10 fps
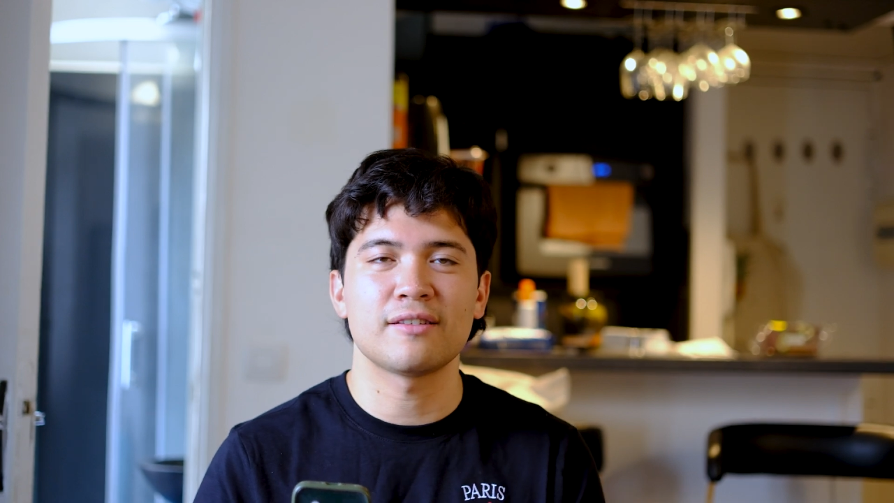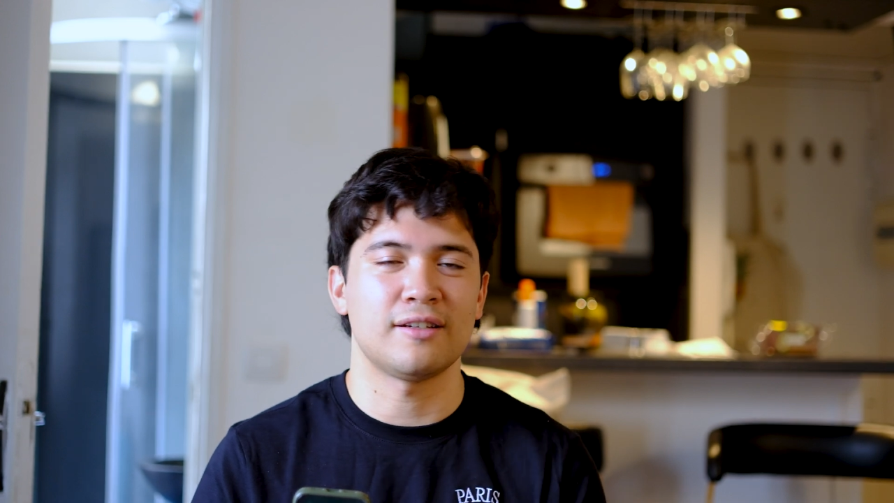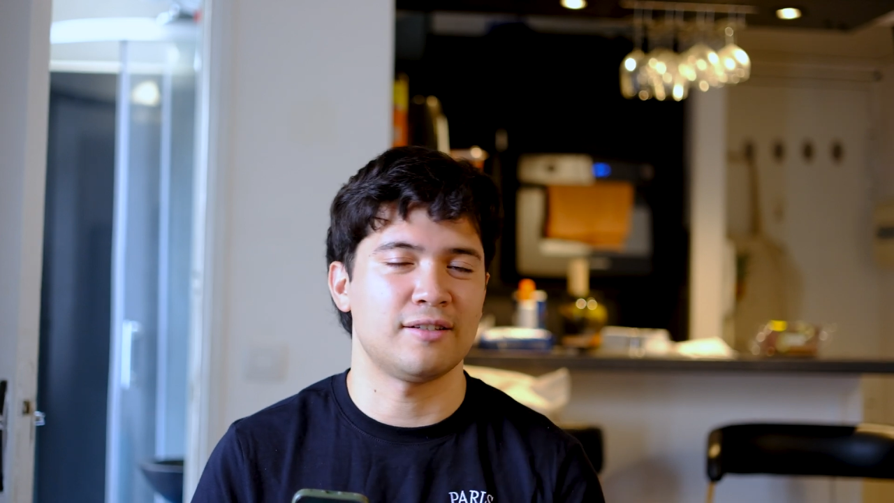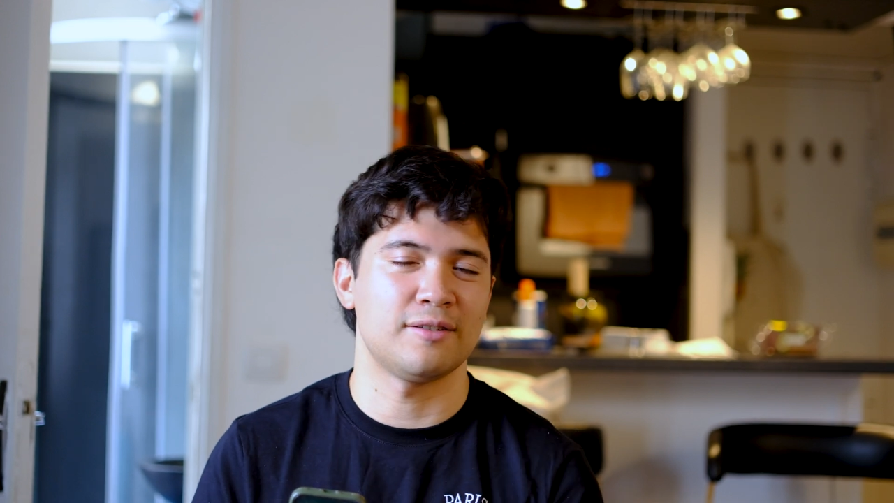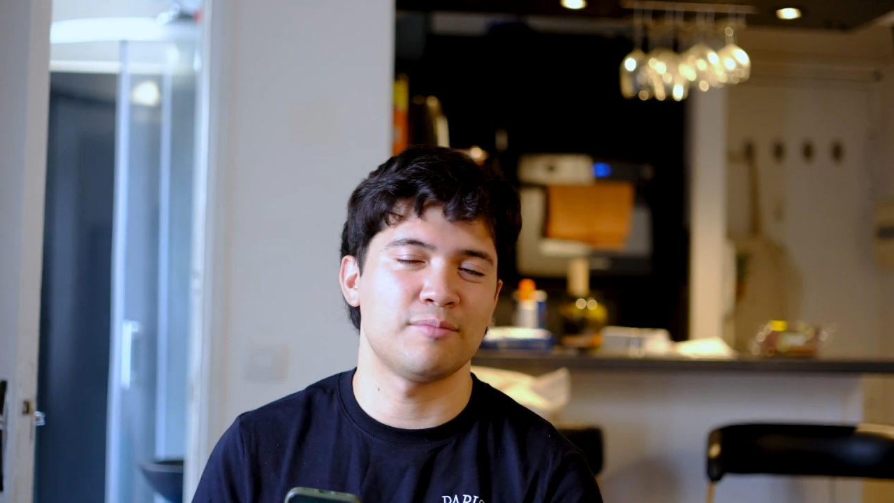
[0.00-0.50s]
but
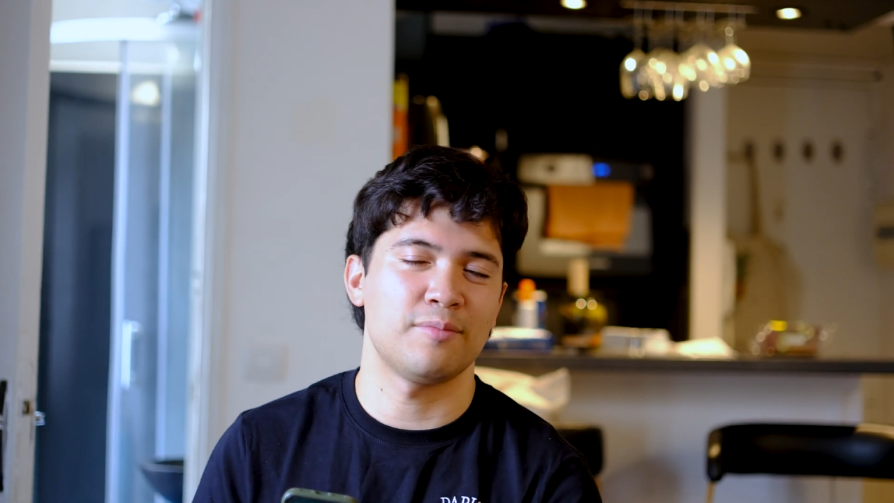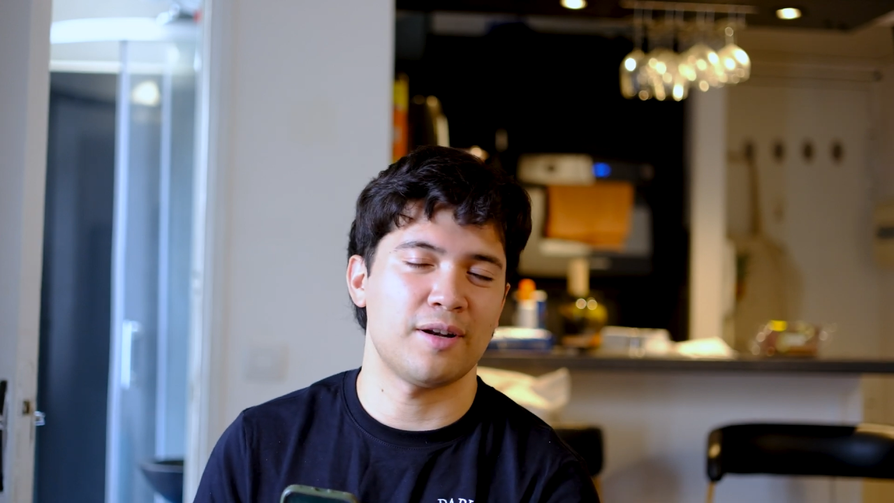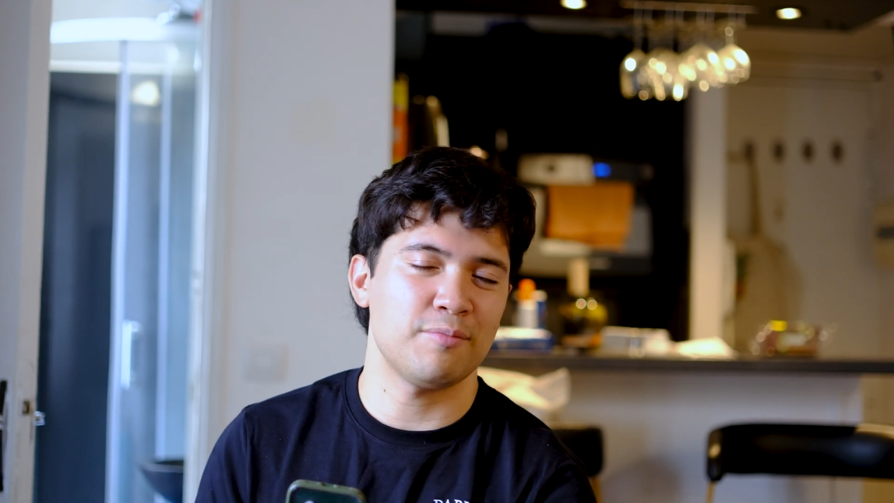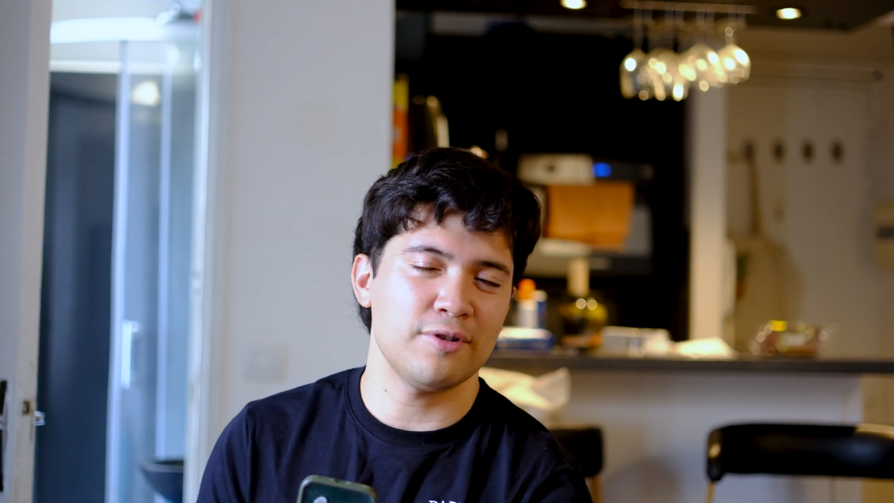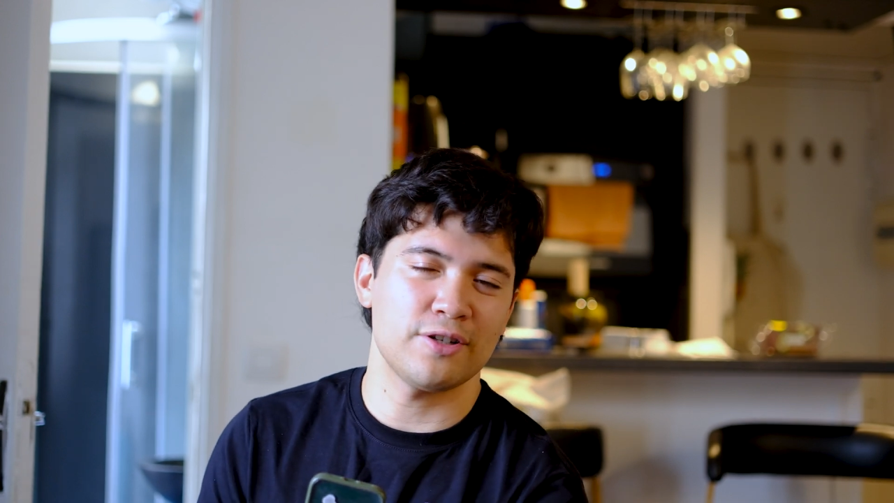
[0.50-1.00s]

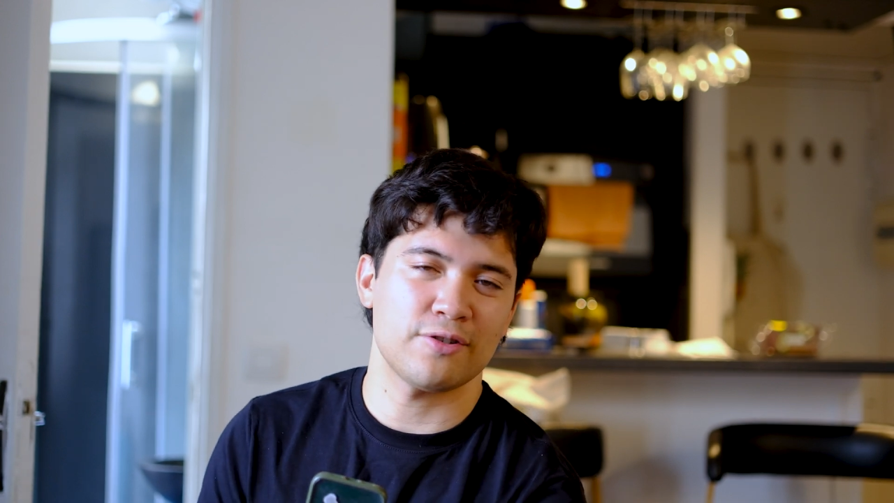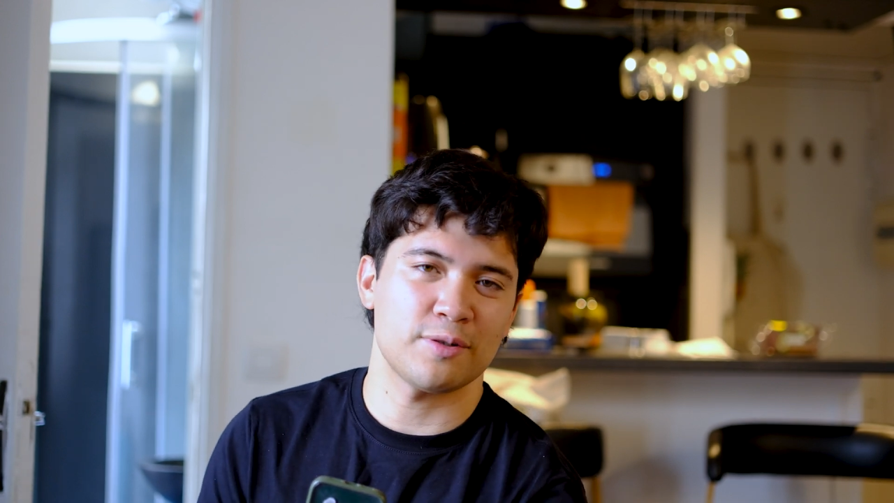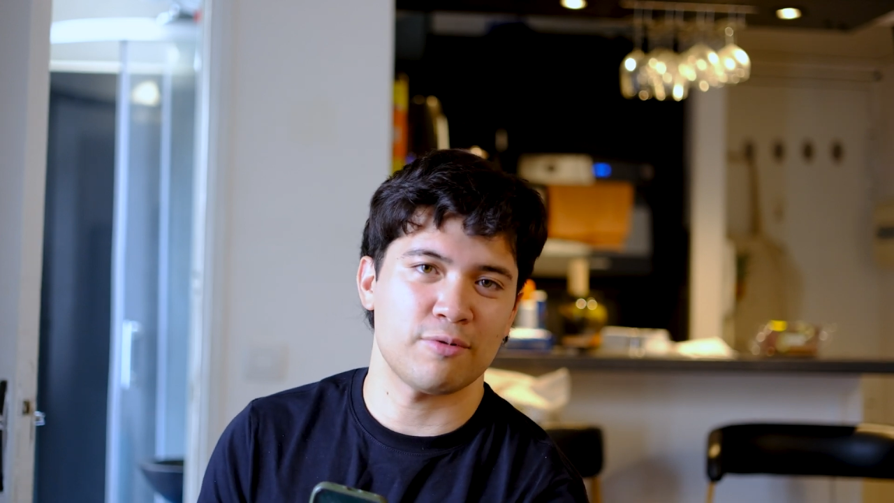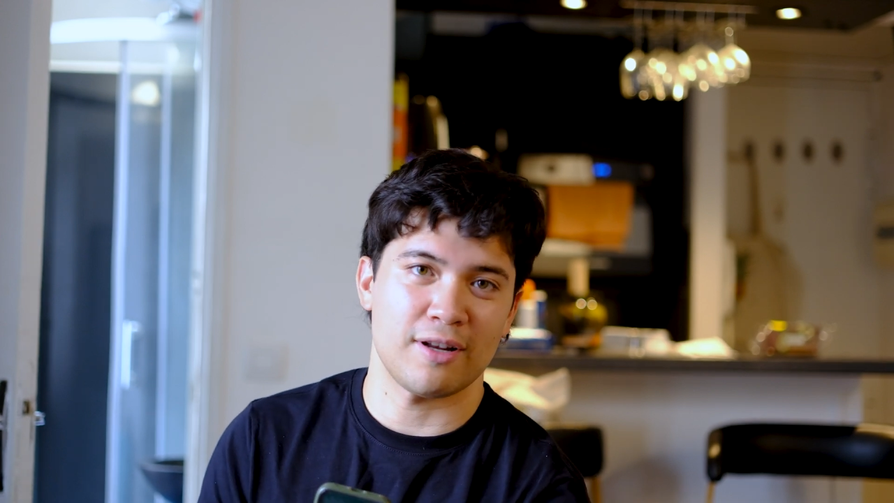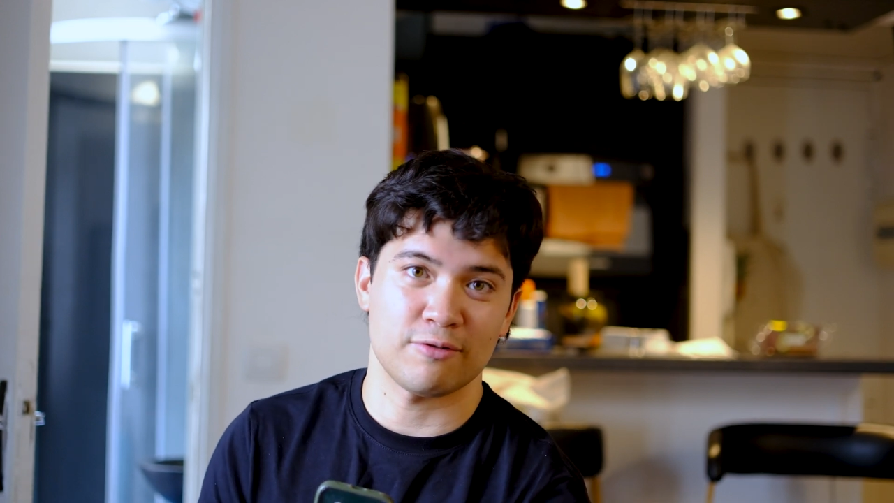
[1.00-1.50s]
I'm pretty sure it's
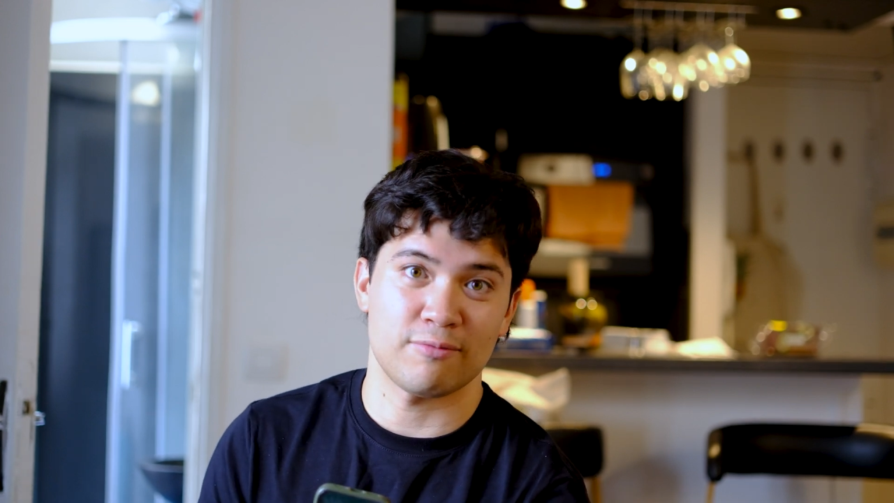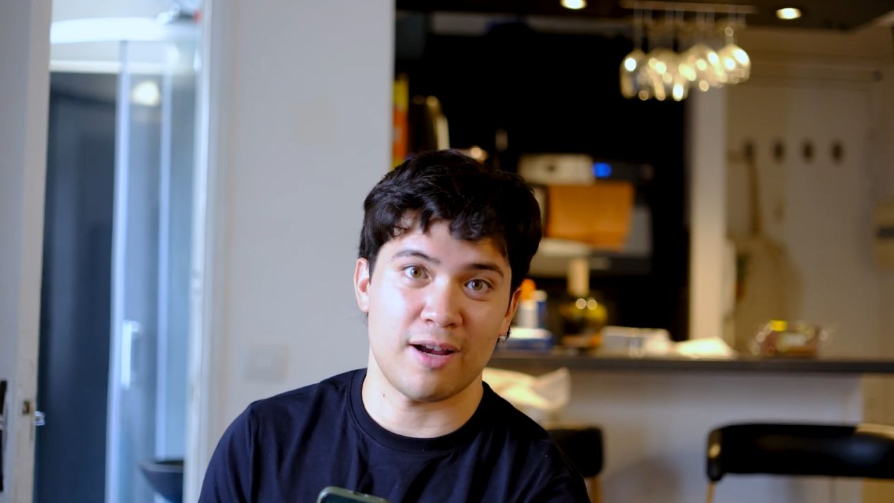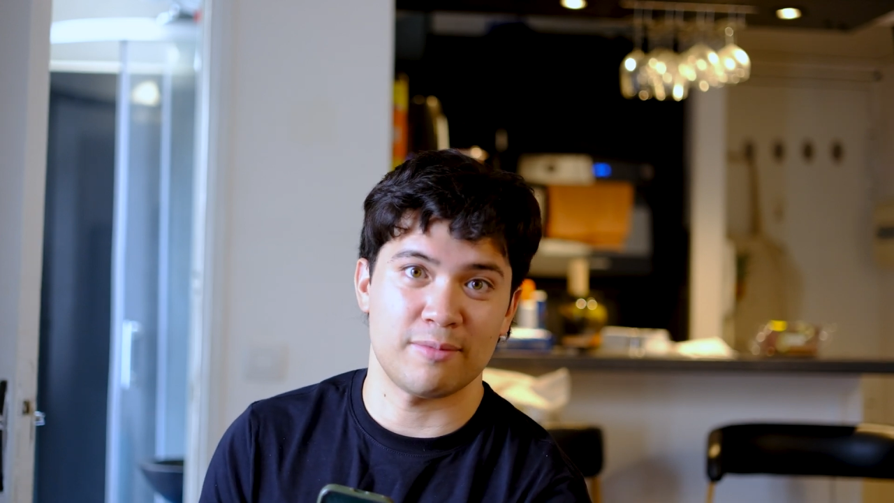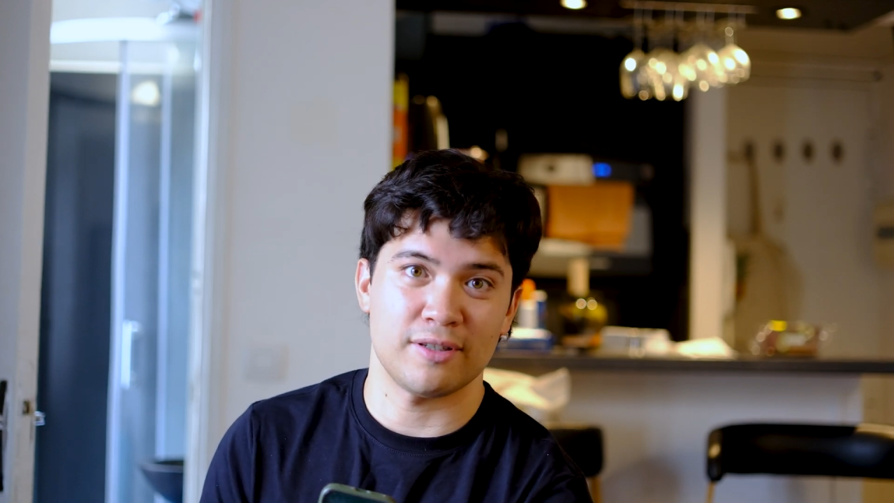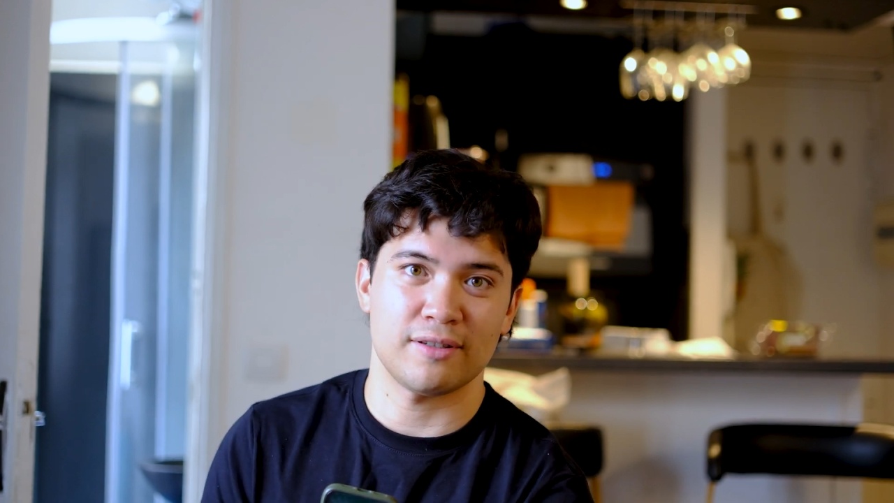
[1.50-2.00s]
pronounced
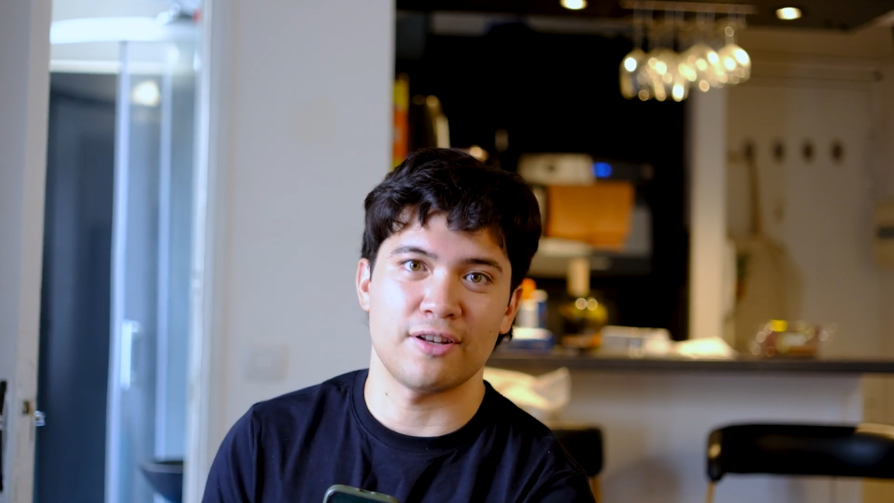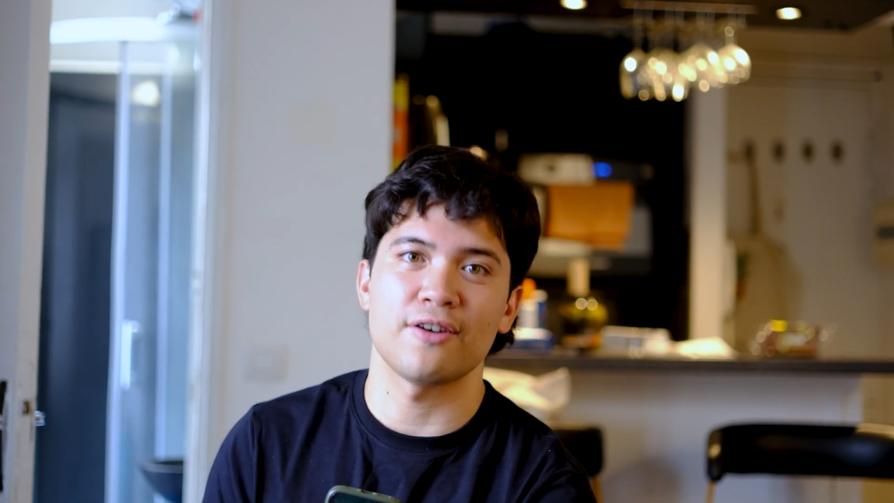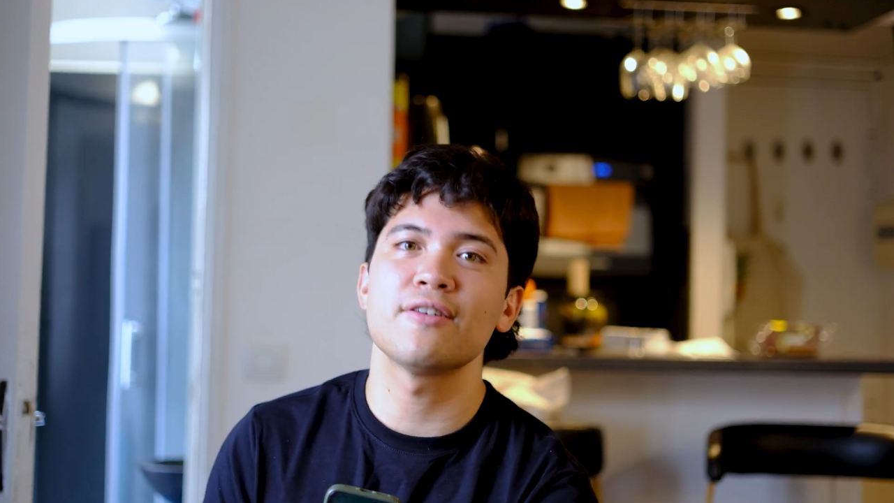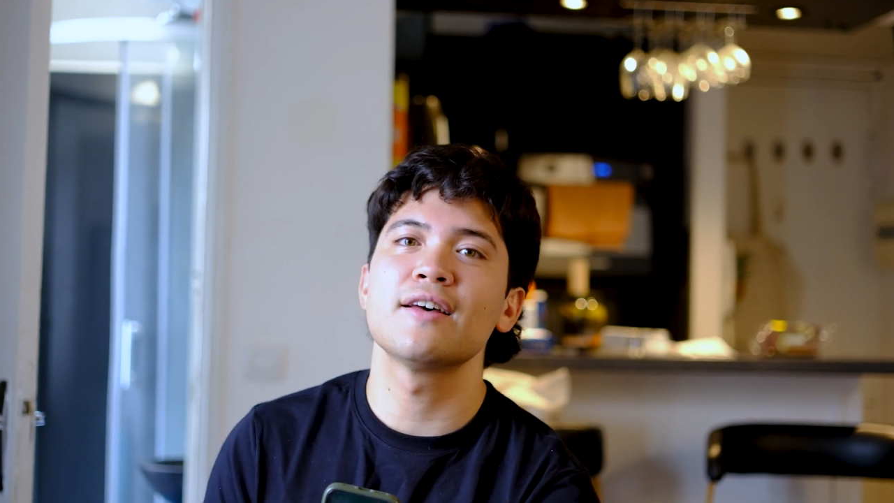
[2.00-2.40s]
Rabbies, yeah.